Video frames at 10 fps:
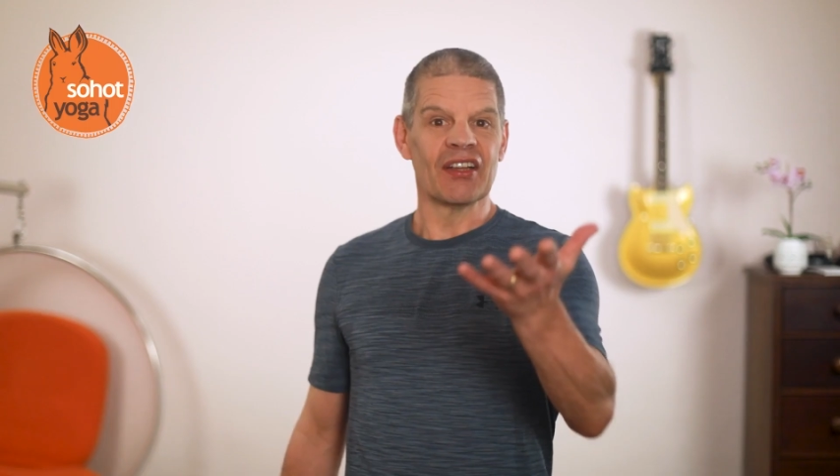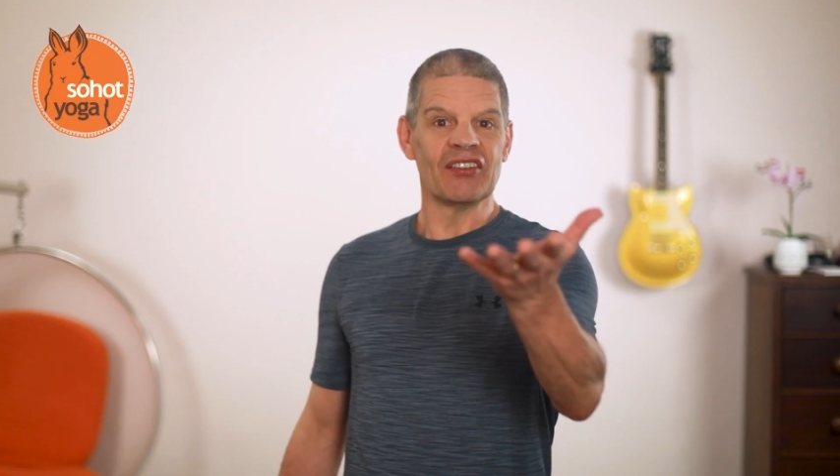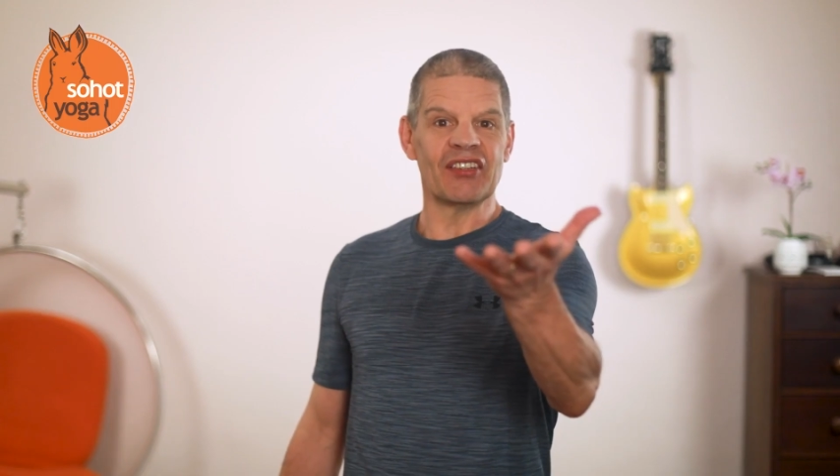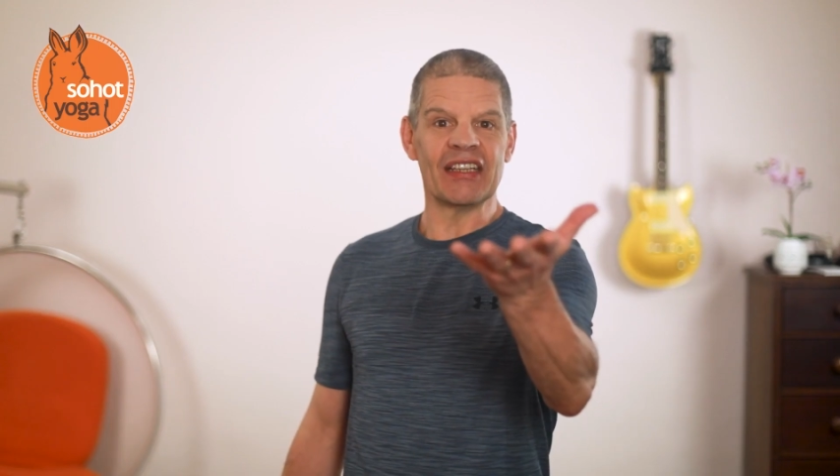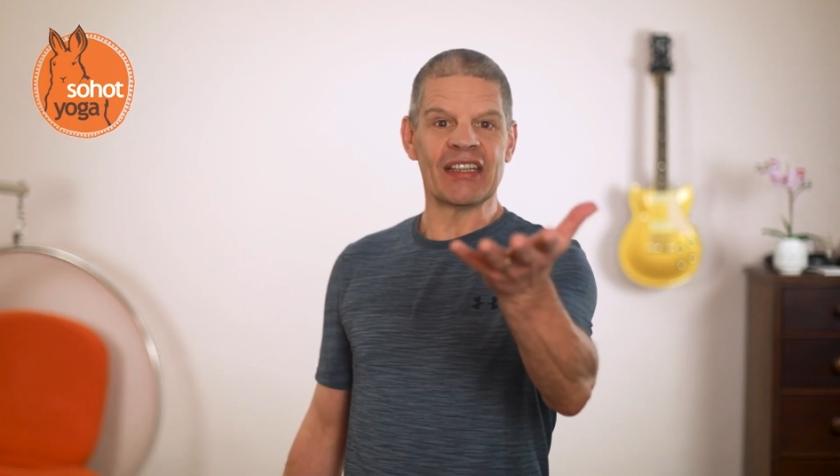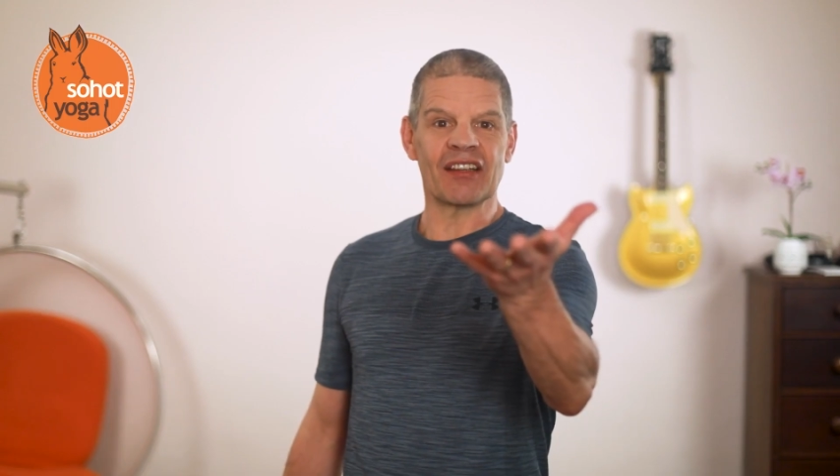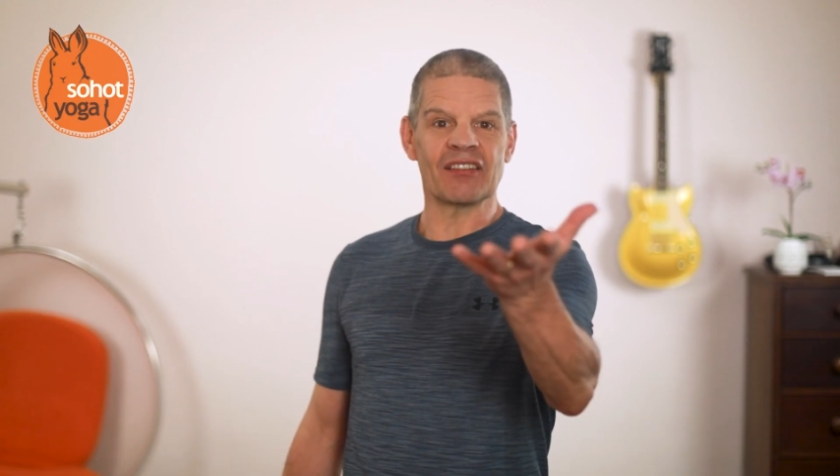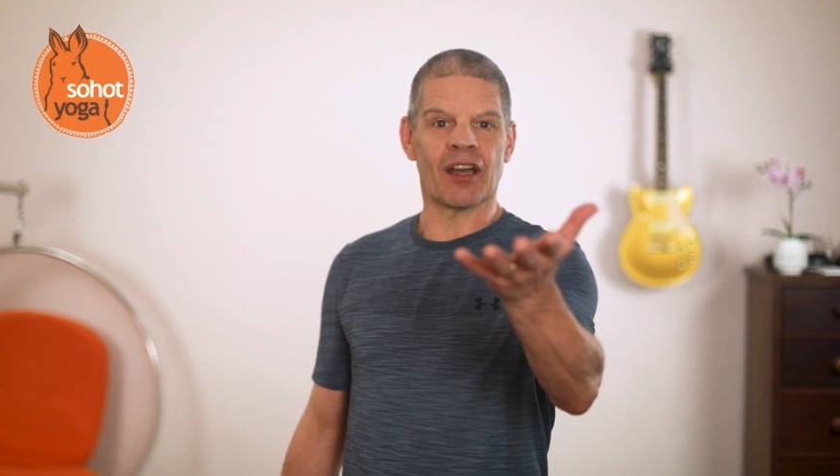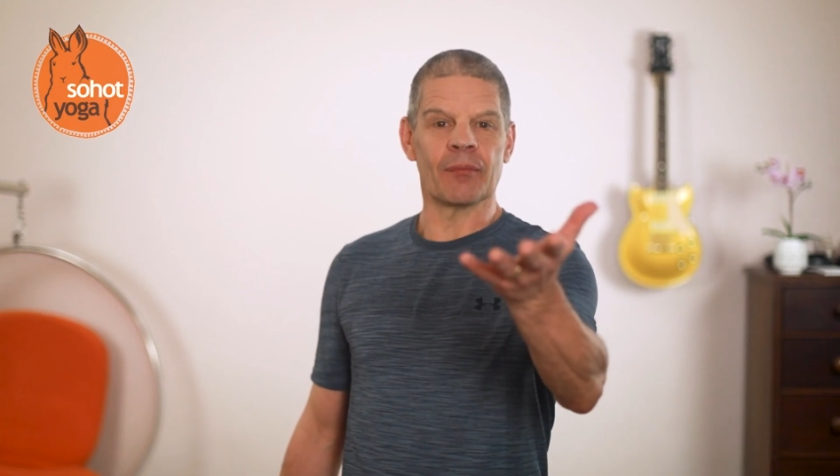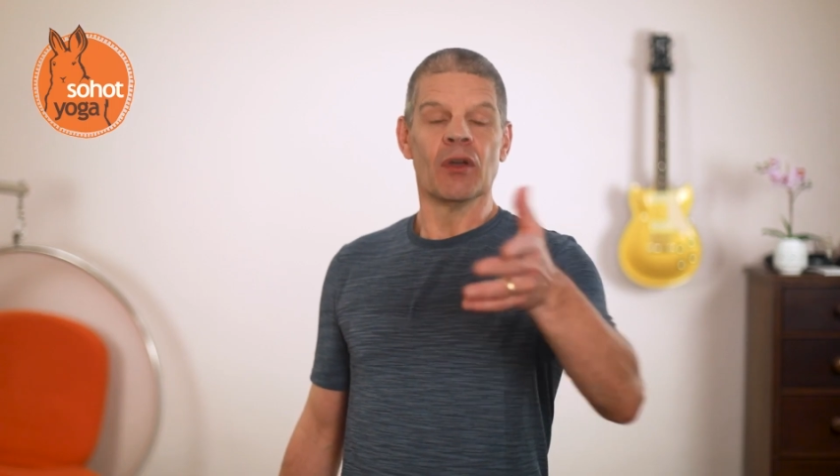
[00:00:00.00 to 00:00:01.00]
See you next
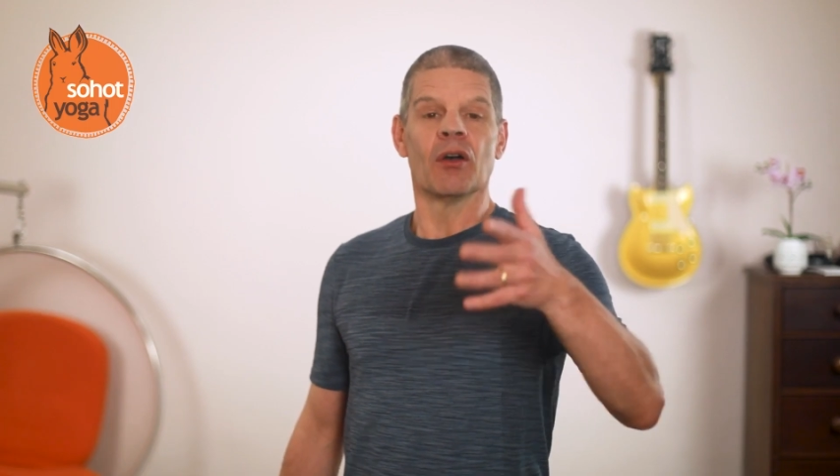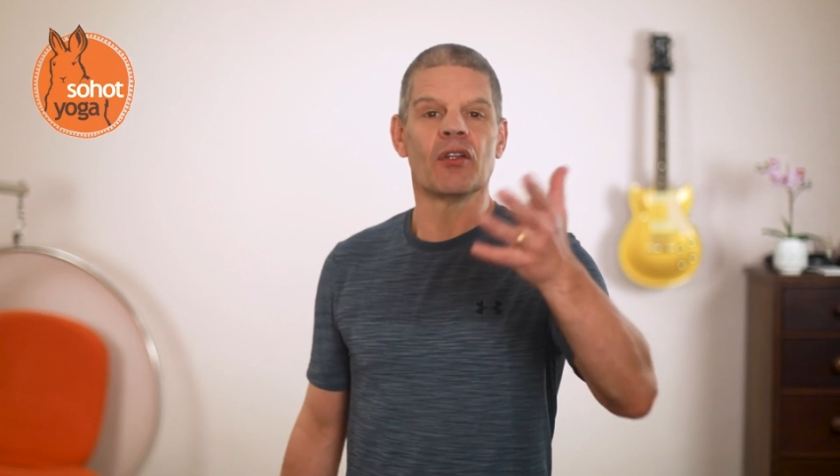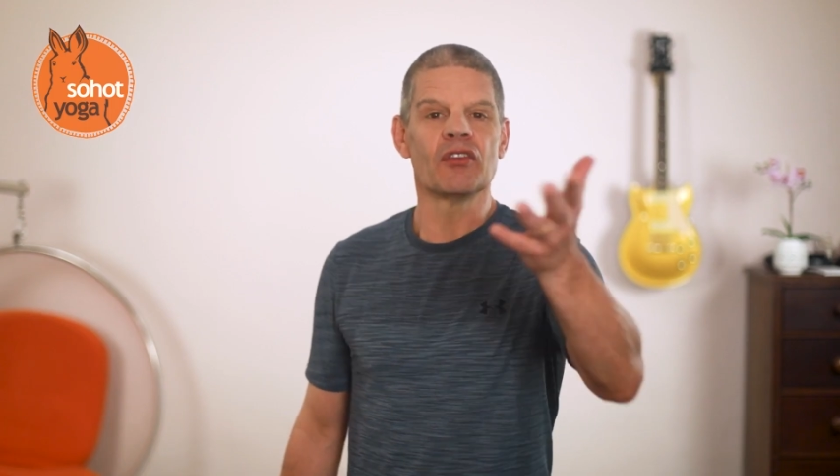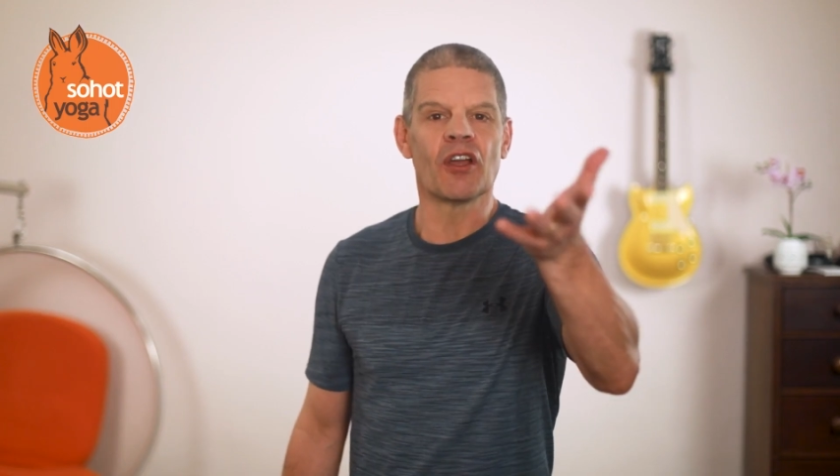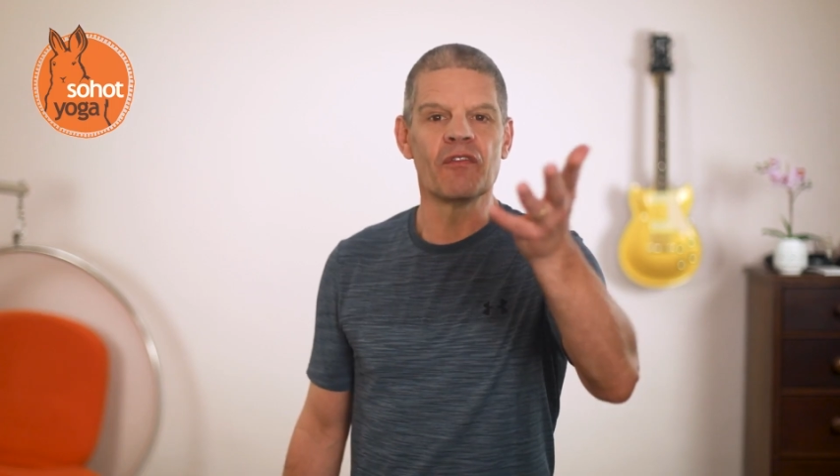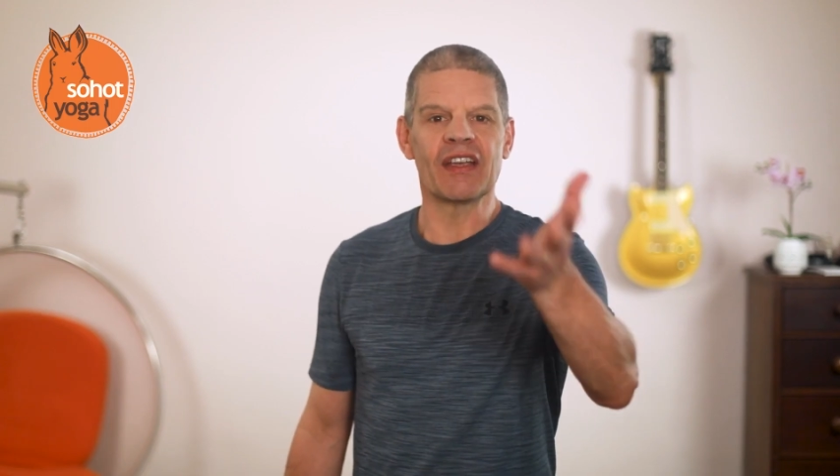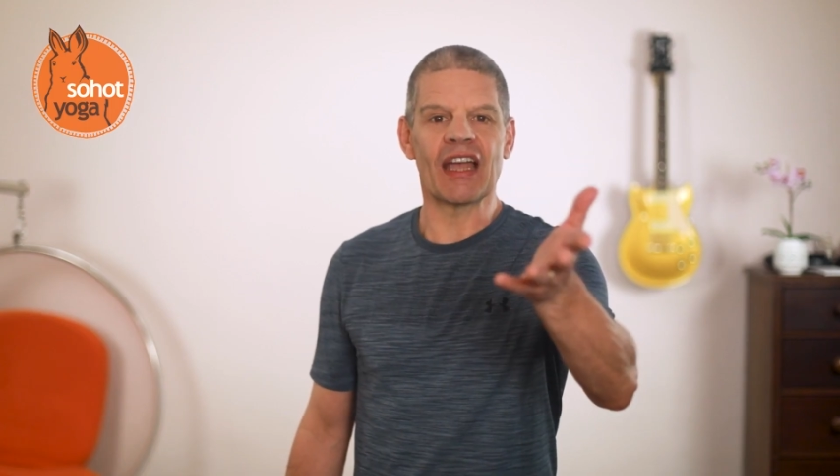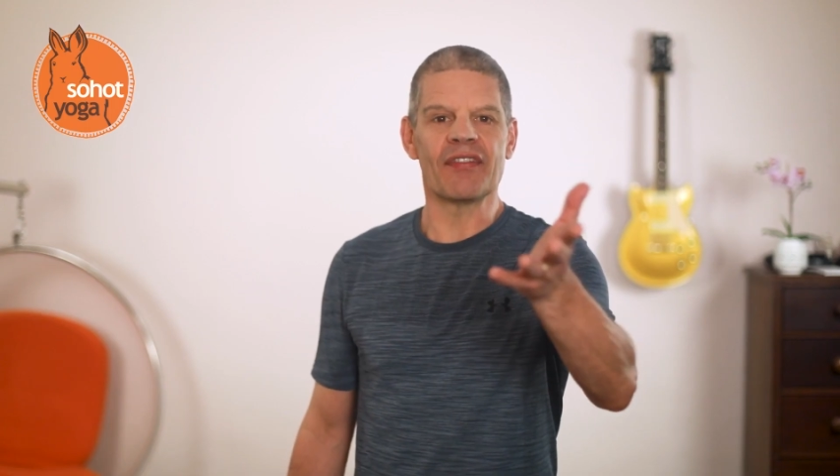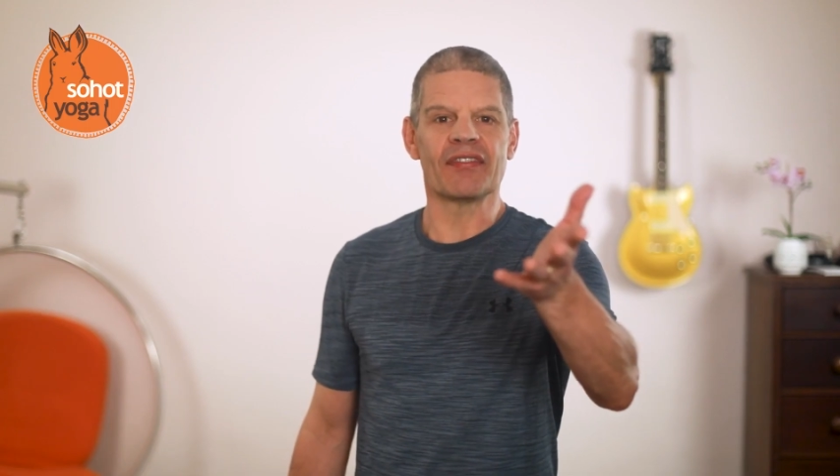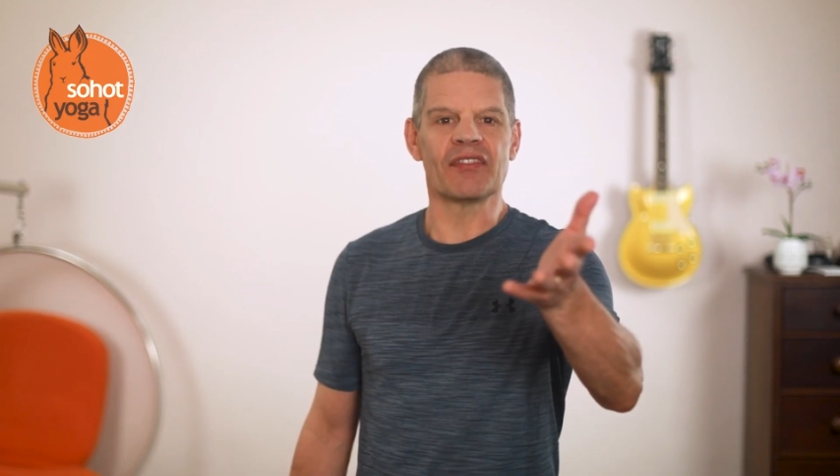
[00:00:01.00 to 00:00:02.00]
time. Don't forget